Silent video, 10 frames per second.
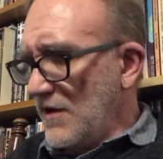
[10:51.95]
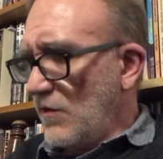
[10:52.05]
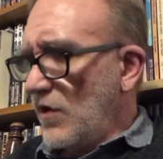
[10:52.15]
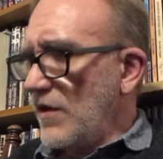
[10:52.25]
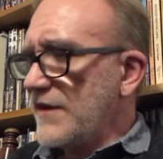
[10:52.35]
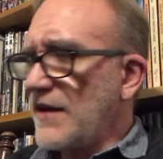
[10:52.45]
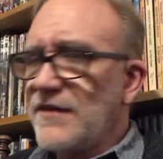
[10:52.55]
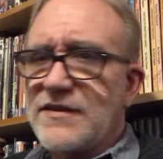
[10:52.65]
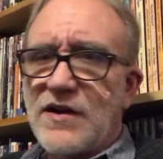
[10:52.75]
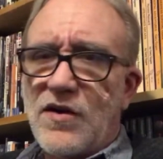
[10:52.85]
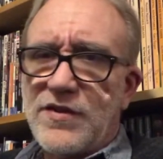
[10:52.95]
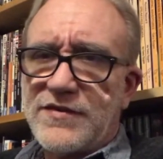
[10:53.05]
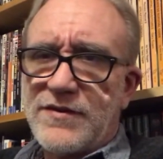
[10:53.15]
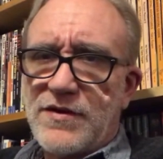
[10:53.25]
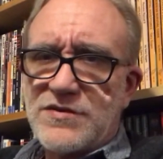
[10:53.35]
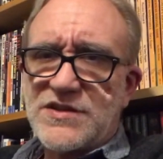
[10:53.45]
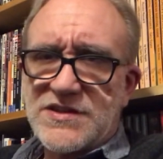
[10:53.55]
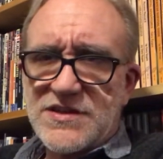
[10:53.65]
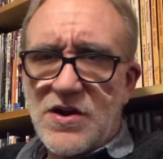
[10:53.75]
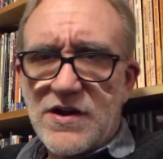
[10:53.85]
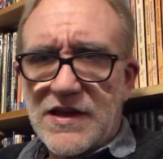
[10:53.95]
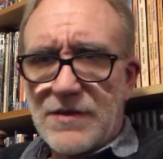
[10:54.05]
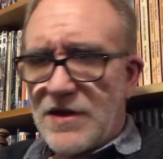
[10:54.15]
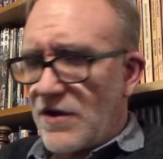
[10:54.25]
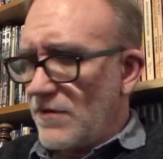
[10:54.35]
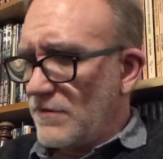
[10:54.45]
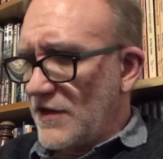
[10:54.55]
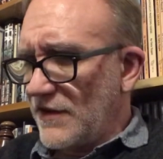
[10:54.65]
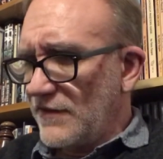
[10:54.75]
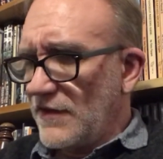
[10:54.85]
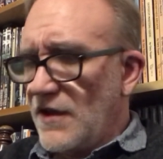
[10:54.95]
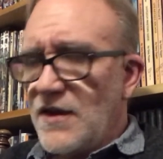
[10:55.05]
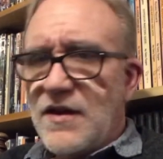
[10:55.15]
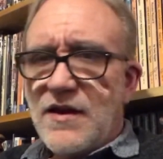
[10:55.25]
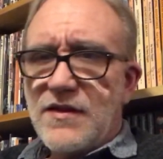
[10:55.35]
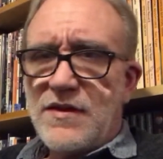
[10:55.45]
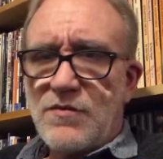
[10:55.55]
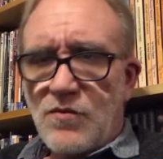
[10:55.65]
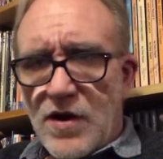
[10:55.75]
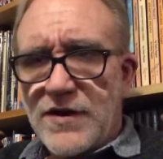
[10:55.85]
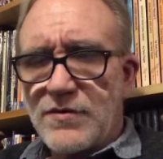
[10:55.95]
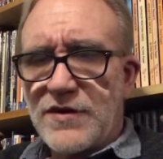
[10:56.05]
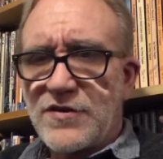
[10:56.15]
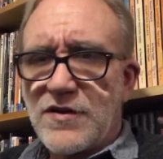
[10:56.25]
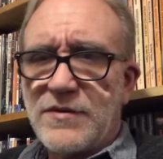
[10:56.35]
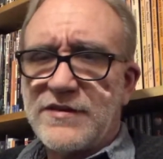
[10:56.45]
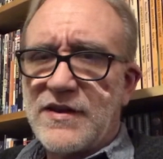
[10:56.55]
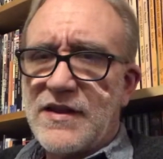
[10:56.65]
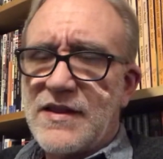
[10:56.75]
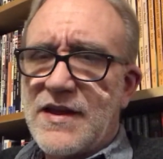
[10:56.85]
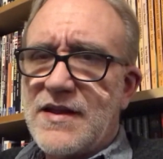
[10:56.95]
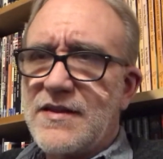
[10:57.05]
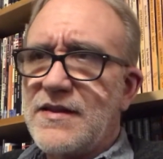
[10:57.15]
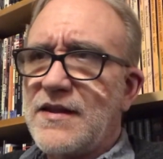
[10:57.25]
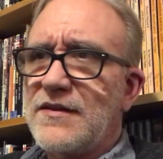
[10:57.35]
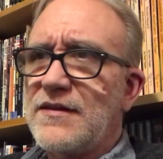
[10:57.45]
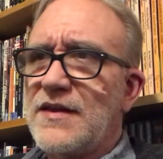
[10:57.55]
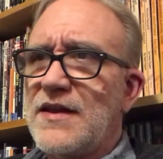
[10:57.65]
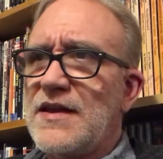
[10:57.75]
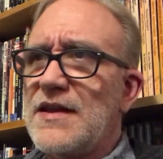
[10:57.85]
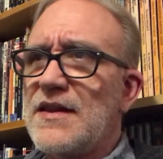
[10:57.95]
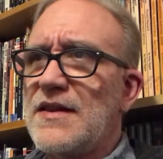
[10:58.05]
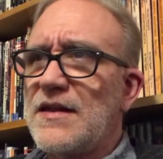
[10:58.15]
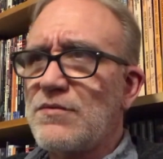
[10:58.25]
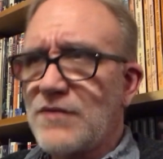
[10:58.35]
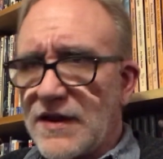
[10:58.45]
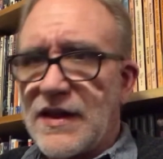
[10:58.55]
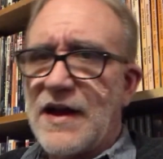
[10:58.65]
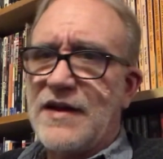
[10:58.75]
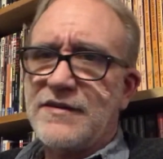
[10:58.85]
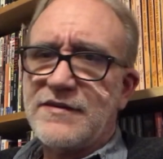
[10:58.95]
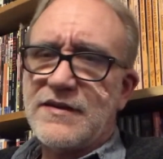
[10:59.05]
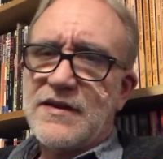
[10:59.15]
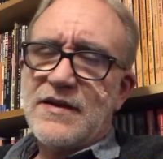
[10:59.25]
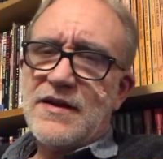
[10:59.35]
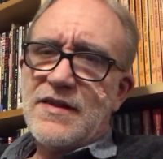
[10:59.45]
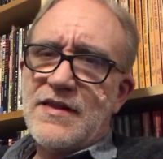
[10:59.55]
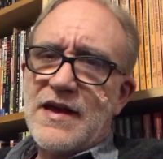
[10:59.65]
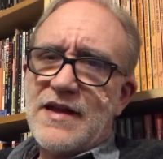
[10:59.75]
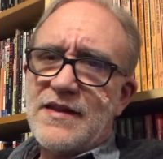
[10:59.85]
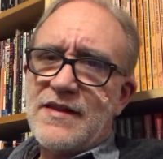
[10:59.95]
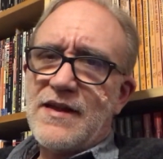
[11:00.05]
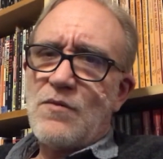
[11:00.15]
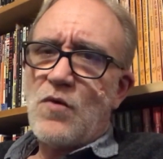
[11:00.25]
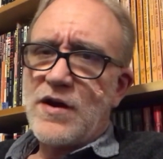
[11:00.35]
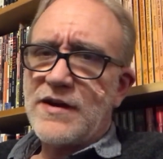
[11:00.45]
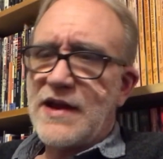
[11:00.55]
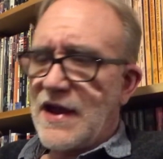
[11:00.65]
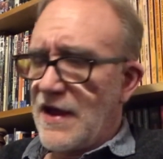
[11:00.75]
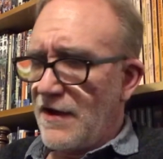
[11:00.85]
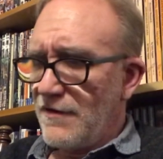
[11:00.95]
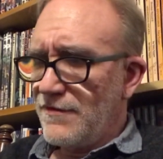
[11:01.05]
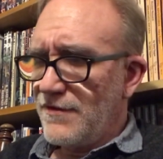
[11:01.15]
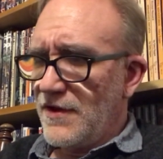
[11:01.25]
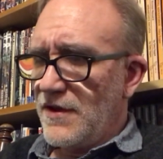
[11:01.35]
Well, it ties into all the stuff I was just talking about because they were wanting to run tournaments, and they realized that they wanted to have